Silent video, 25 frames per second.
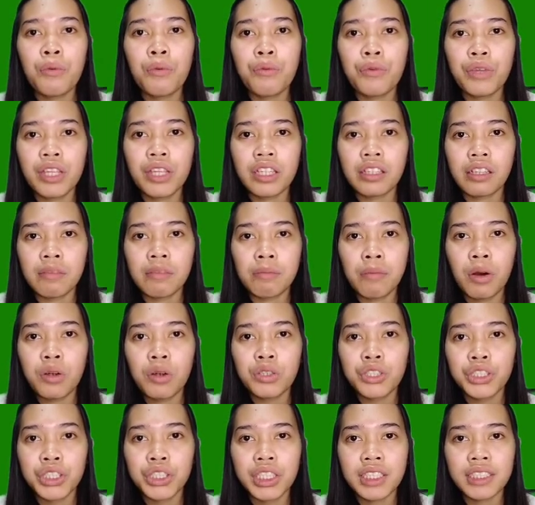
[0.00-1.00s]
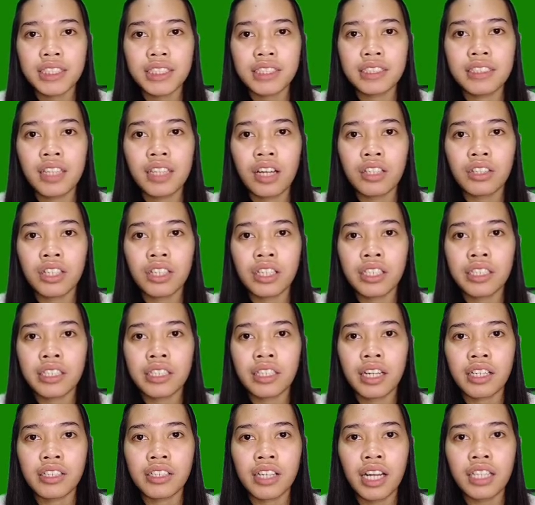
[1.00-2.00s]
with emotions that are
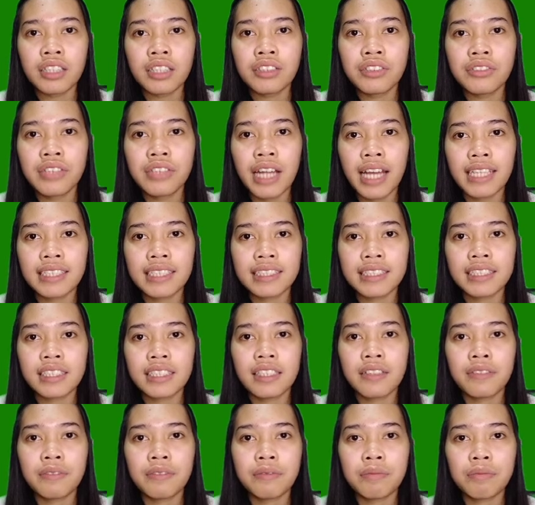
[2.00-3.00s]
characterized